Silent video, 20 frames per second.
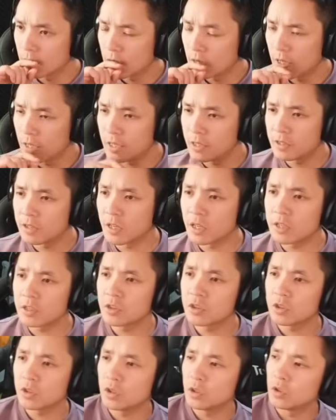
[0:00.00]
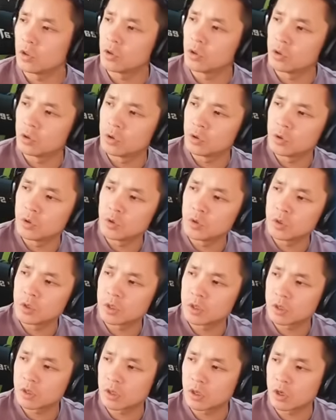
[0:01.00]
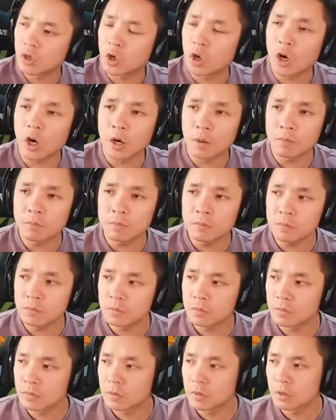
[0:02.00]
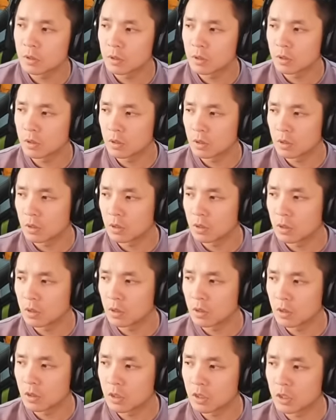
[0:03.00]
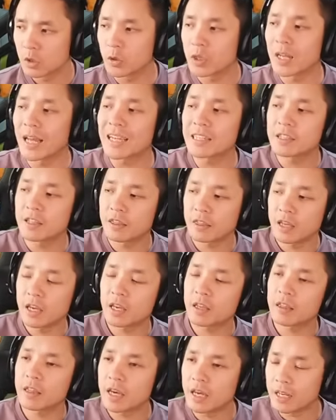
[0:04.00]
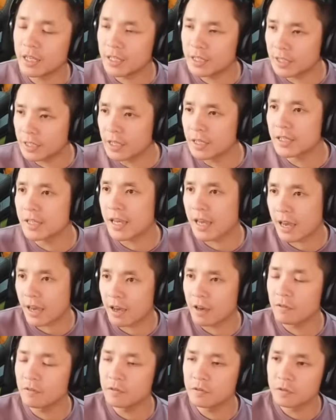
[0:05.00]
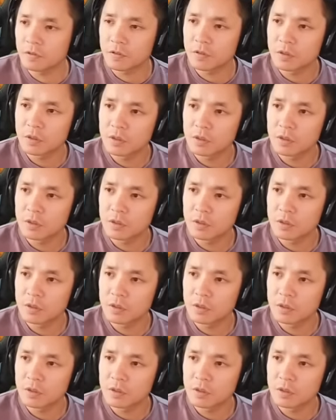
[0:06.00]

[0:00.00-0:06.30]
He does use com, so we'd like to think that he does have